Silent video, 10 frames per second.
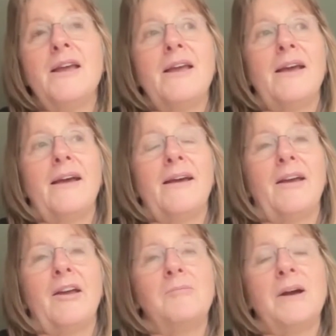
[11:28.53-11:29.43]

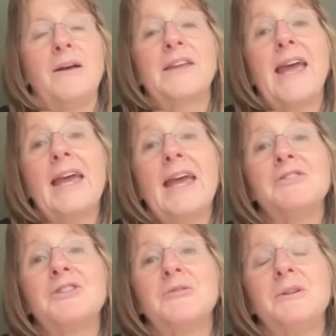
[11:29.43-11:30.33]
And the care in
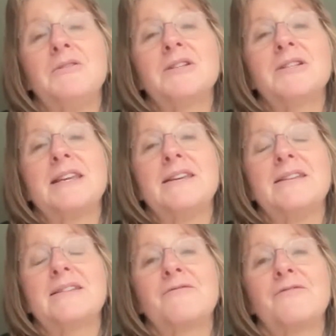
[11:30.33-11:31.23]
the community
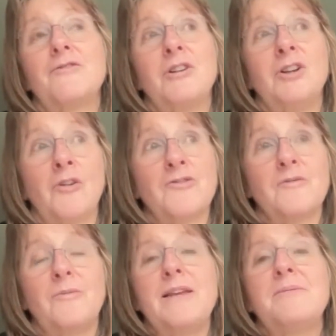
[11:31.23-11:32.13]
for a lot of
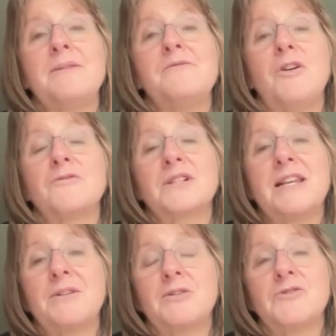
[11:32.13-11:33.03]
people involved
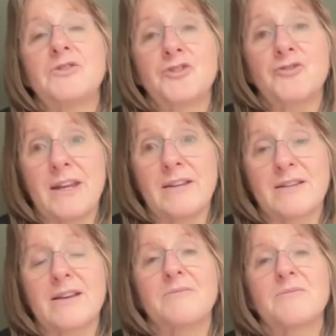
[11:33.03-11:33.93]
sleeping on the streets.
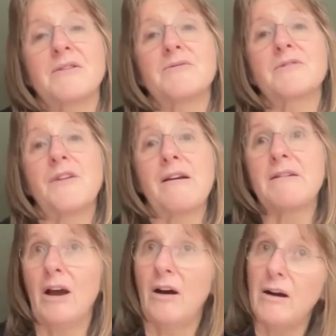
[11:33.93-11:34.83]
So there was a very
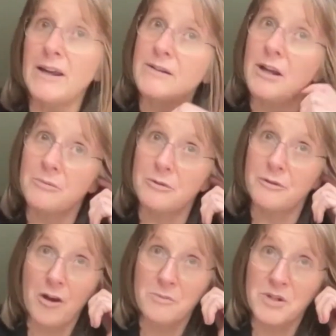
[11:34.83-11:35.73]
high number of
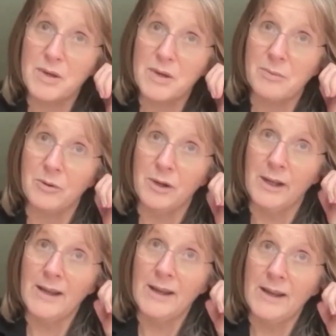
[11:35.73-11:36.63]
homeless people.
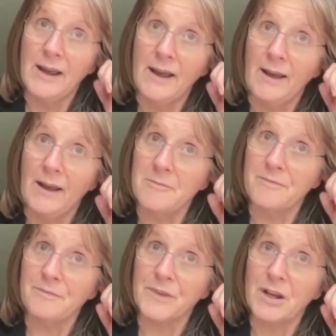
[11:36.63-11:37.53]

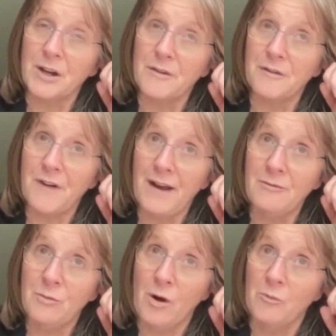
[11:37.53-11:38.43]
And I found
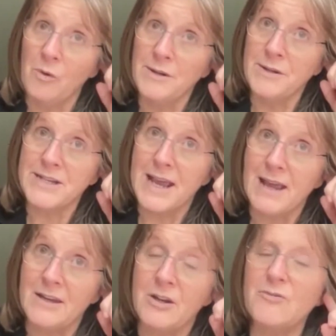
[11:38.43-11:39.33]
one
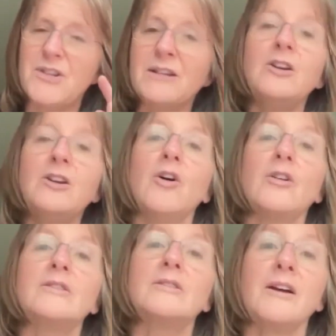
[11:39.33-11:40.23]
day who didn't
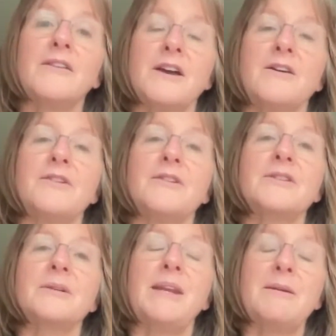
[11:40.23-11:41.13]
look like the
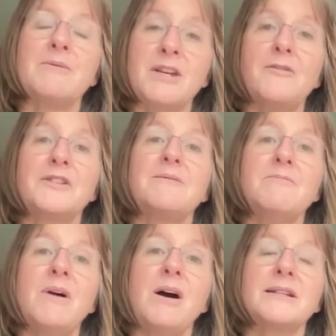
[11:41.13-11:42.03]
others. I mean, he was covered in
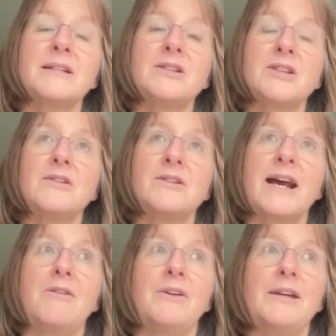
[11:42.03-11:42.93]
mud, and it turned
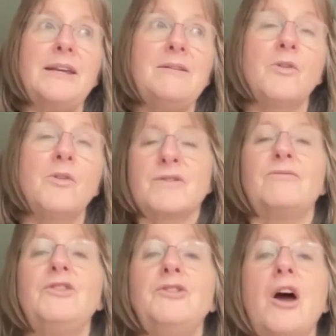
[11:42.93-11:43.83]
out that he wasn't,
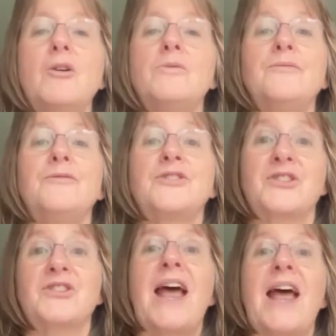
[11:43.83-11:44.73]
you know, the
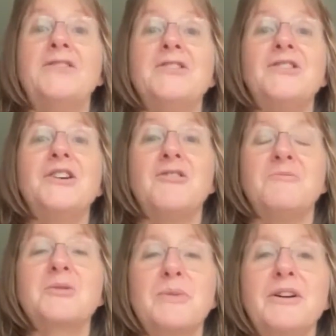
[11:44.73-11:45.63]
standard
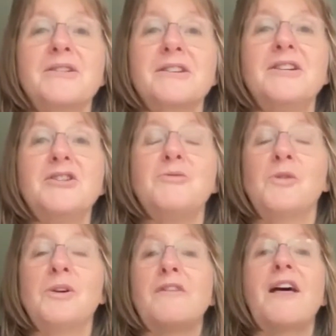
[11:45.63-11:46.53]
homeless person,
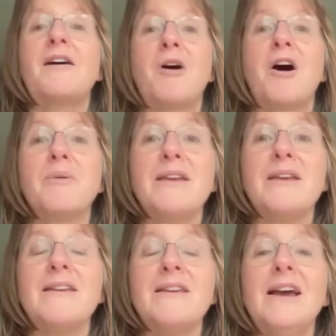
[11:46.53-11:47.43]
whatever that might
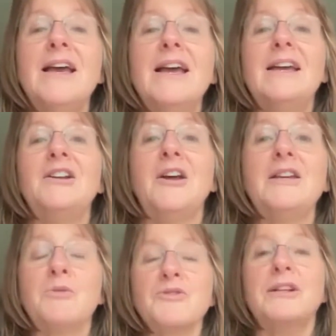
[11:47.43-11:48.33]
be. You know, he
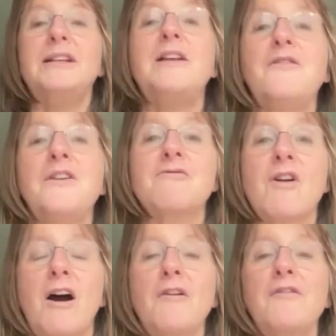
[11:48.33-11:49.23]
wasn't living
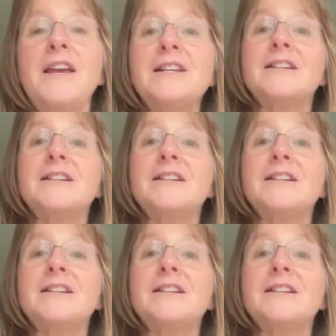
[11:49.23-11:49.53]
rough. He'd